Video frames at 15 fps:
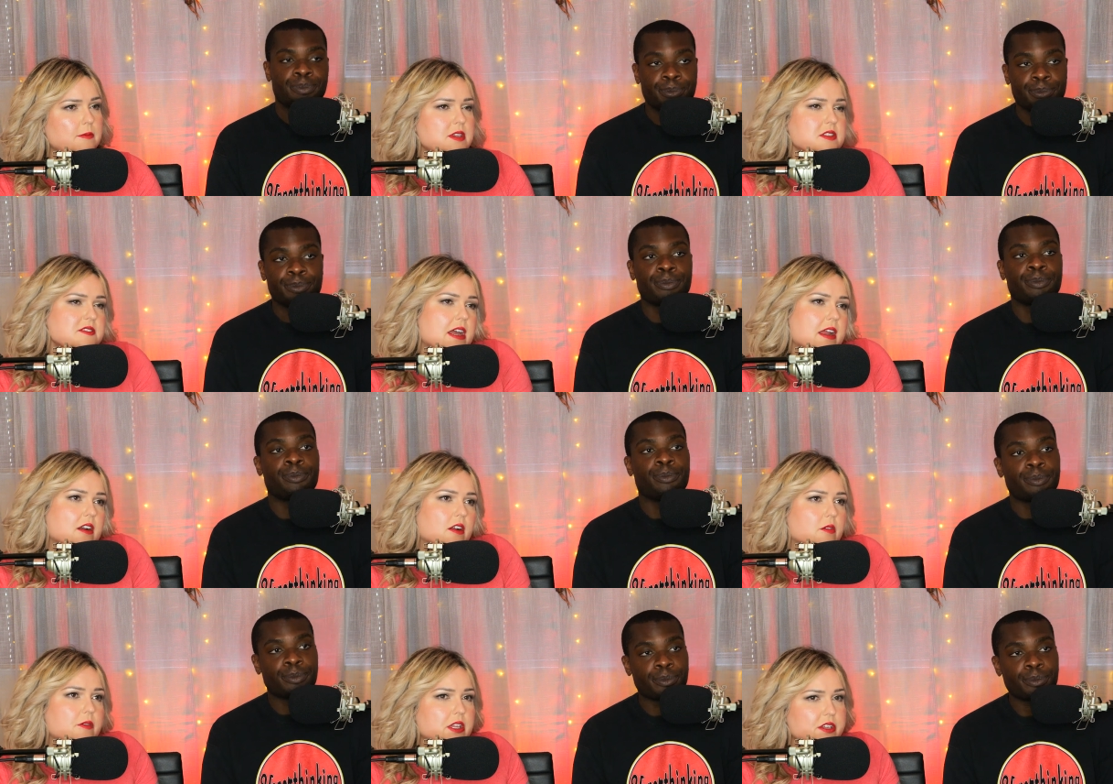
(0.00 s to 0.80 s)
Speaker 1: I mean, Saturn
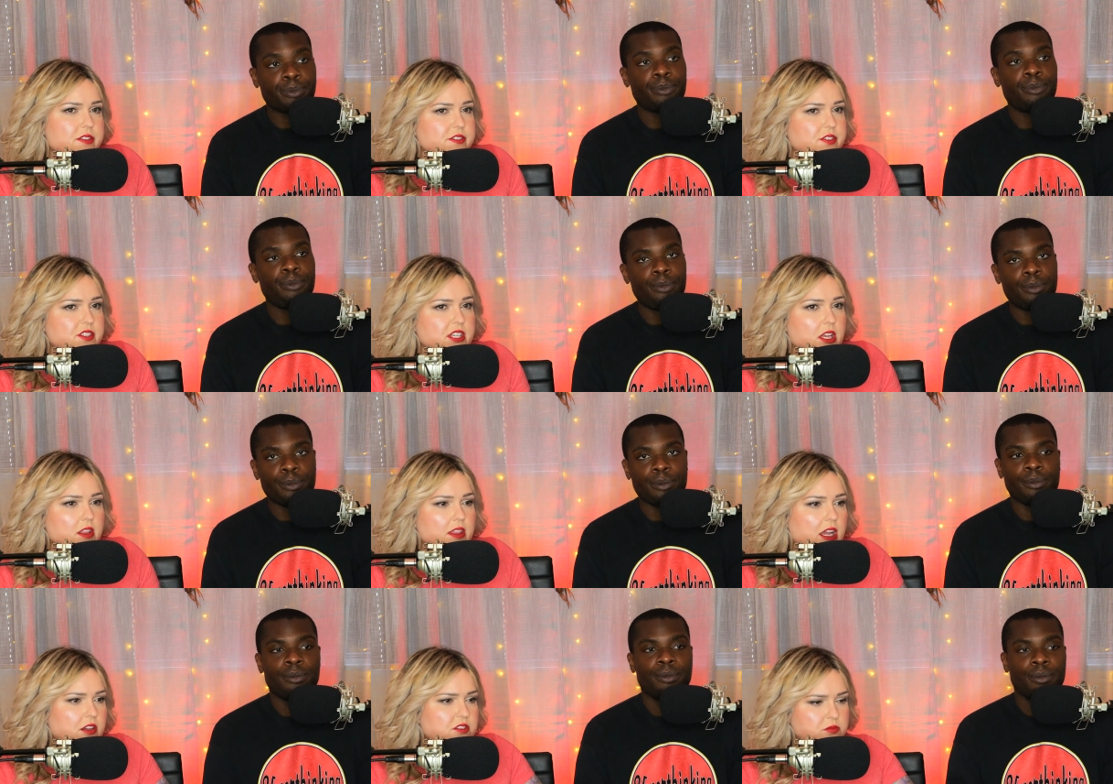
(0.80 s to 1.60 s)
going into your tenth
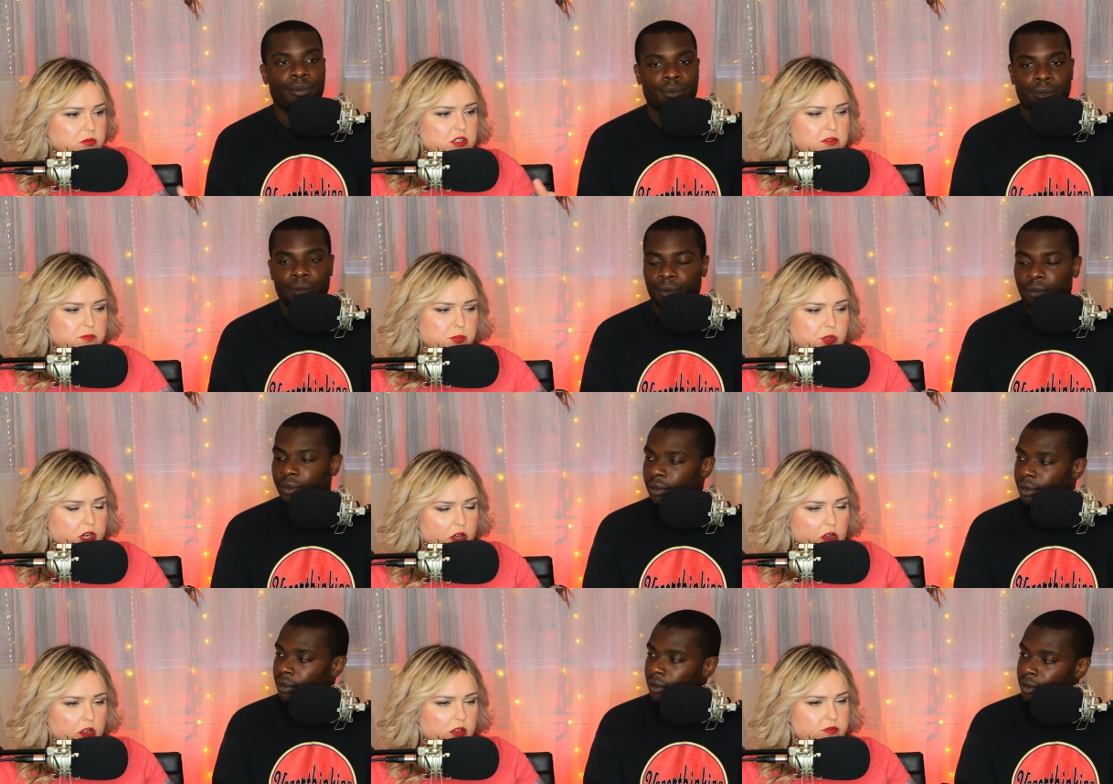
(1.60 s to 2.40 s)
house,
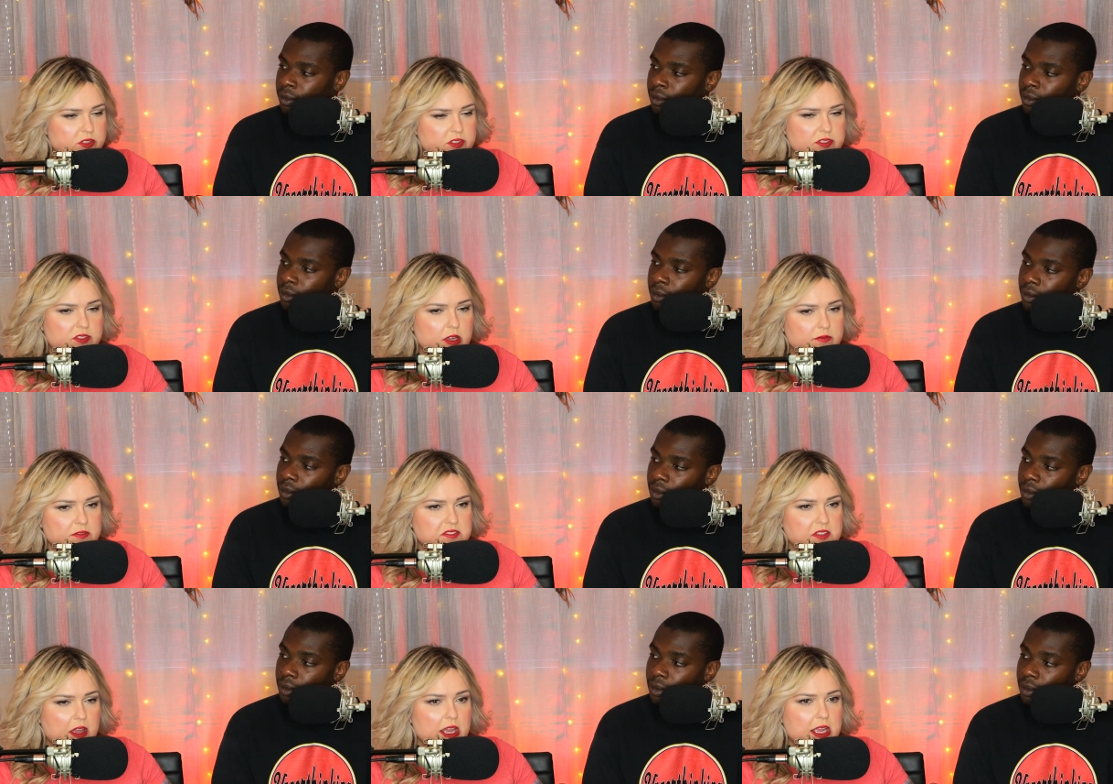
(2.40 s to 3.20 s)
putting all of this stuff
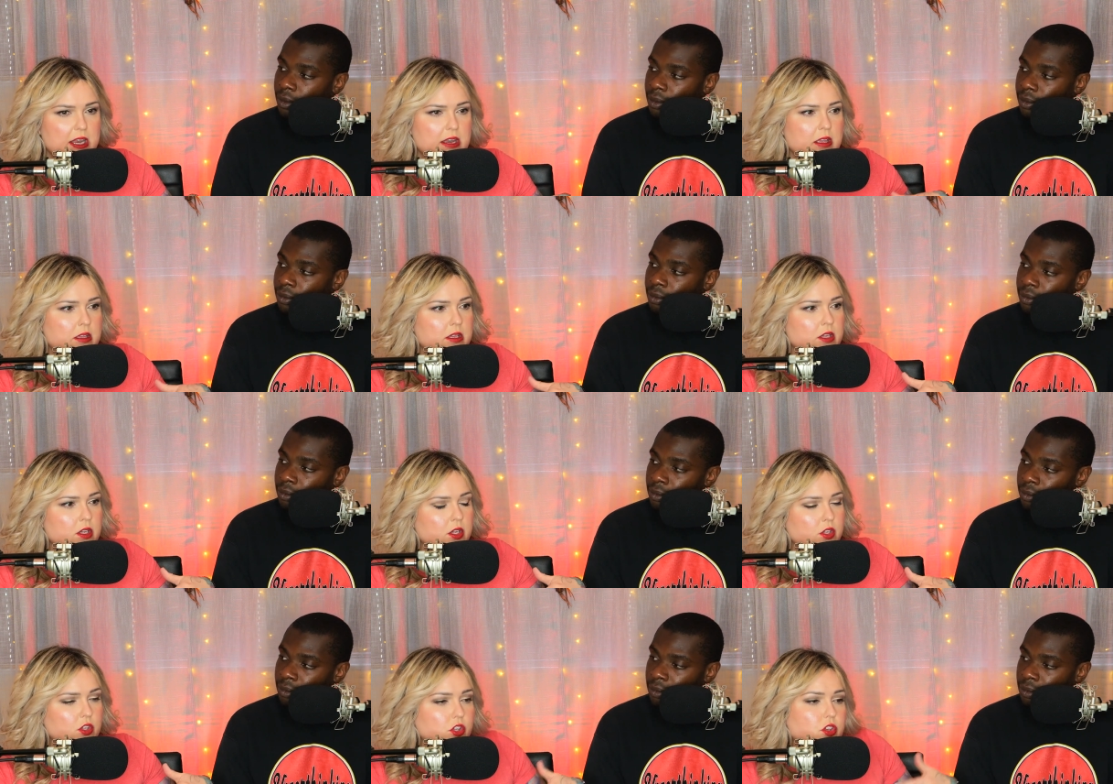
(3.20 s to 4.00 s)
aside
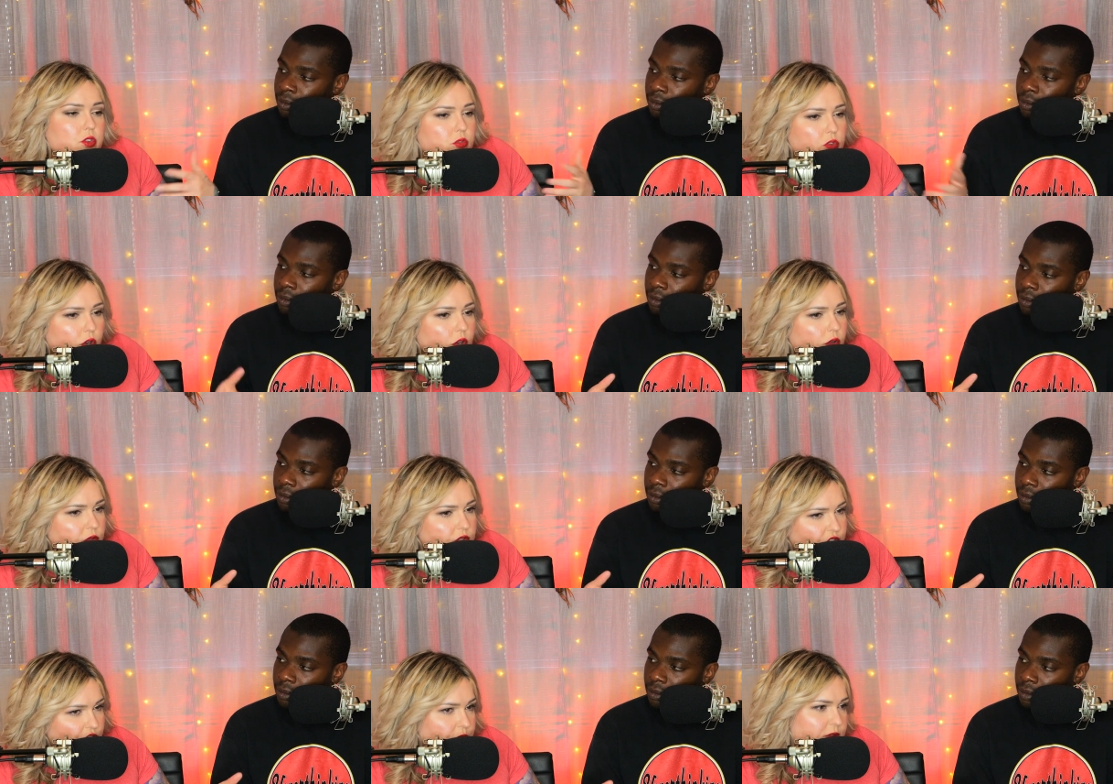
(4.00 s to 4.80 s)
you knew
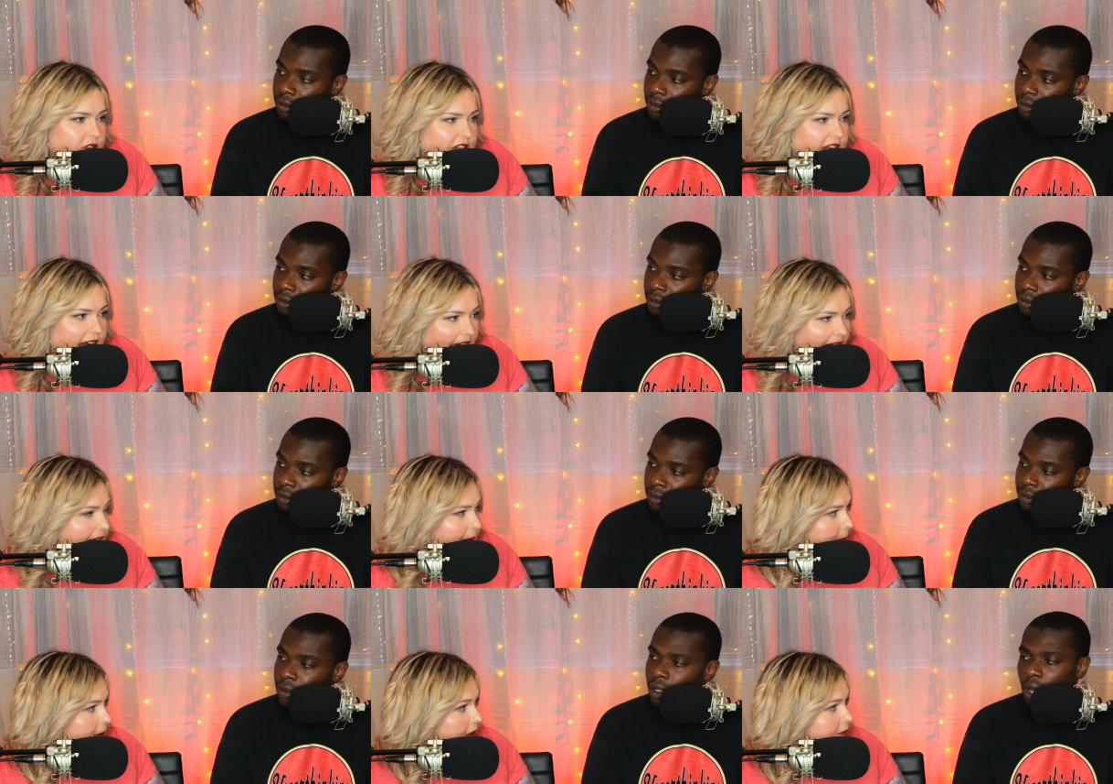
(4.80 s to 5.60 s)
shit was gonna
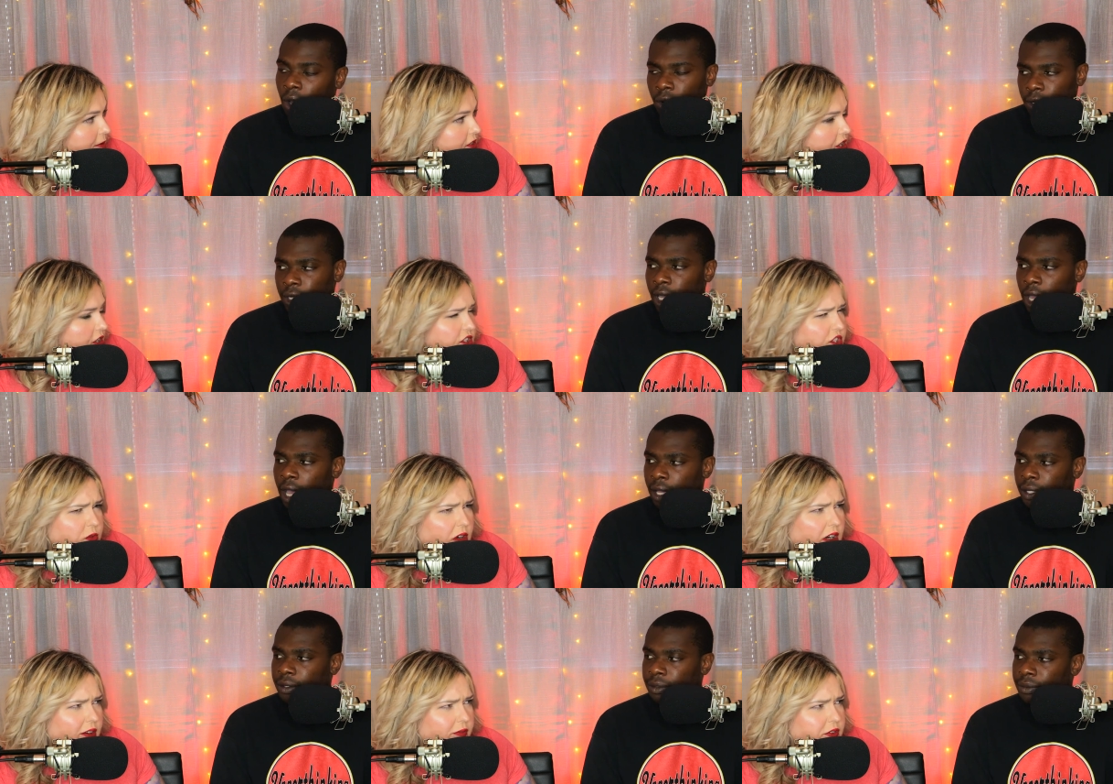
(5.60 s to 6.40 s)
happen. It was oh, gonna yeah.
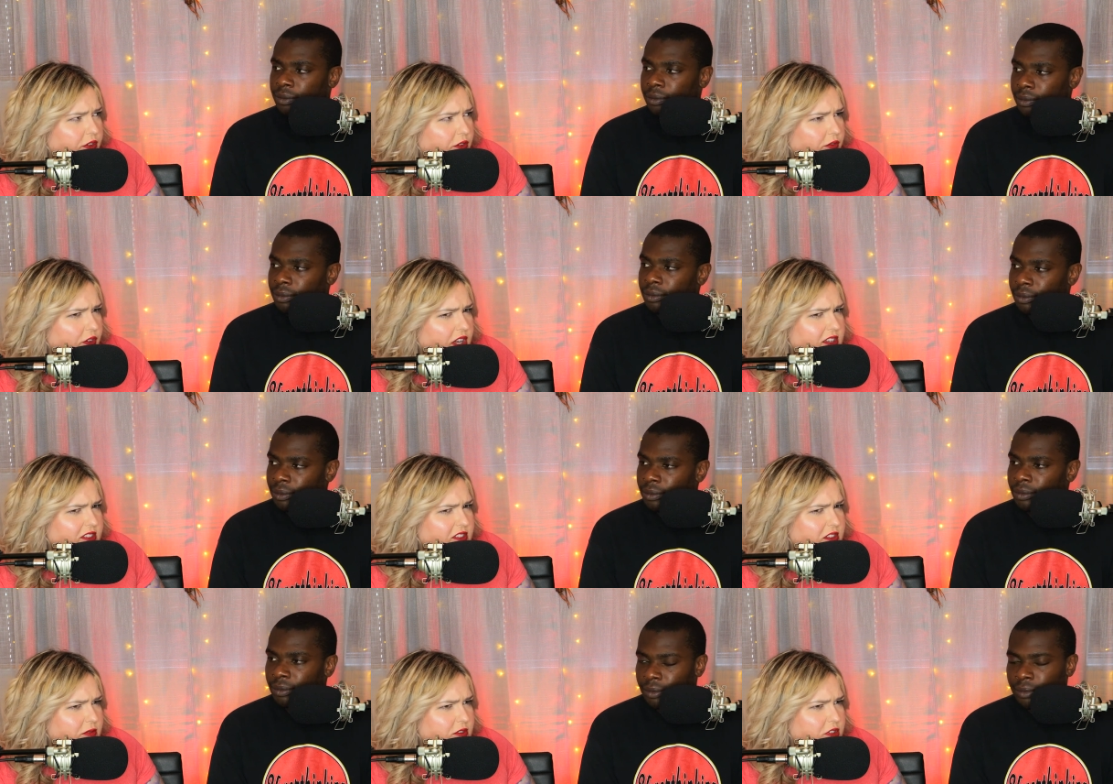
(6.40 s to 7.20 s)
square off with your Venus
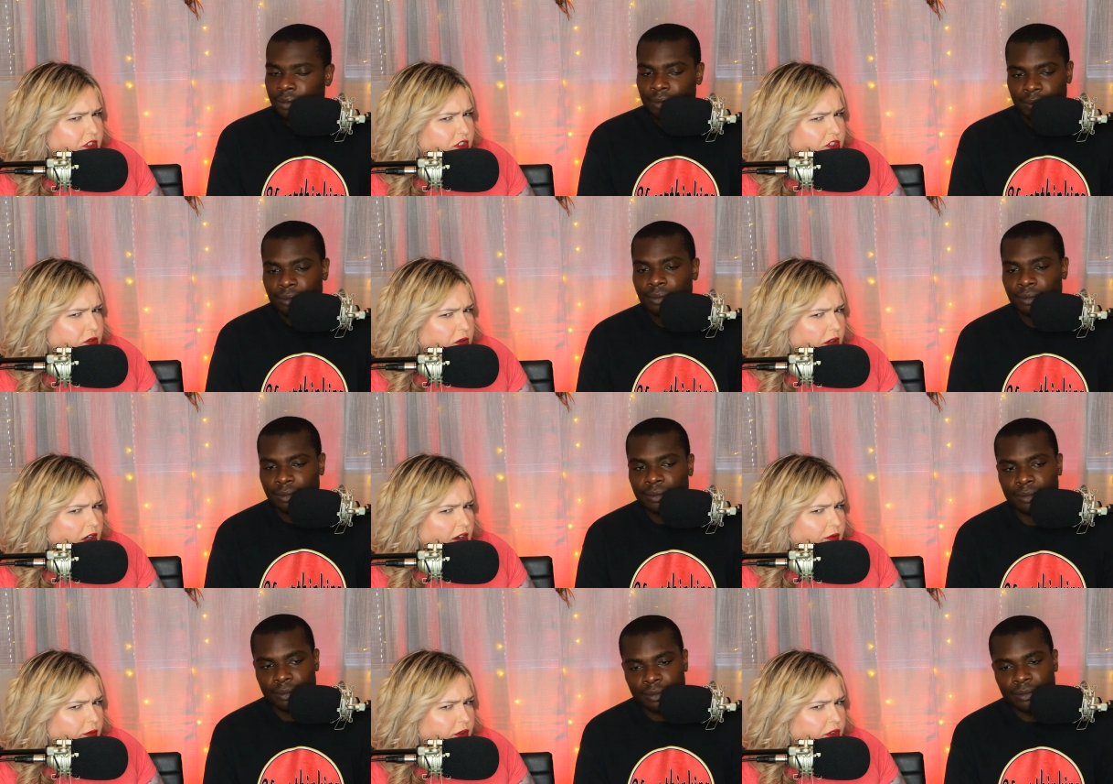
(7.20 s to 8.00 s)
and it was gonna square
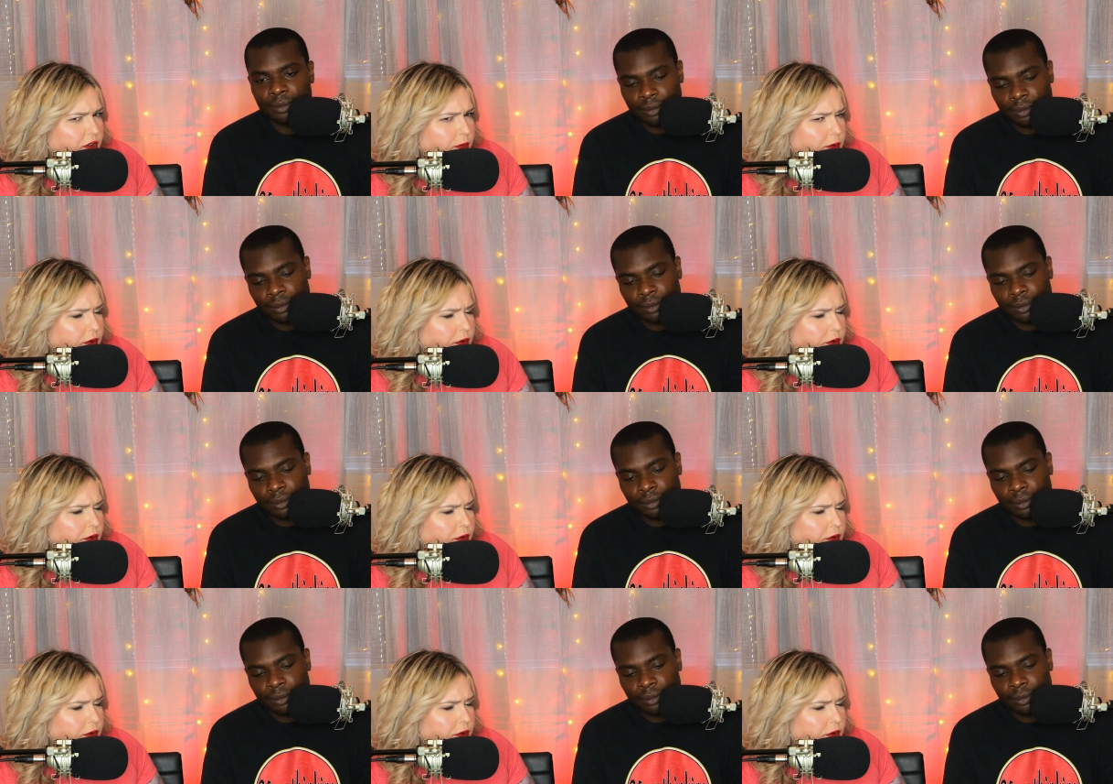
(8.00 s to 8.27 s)
off with your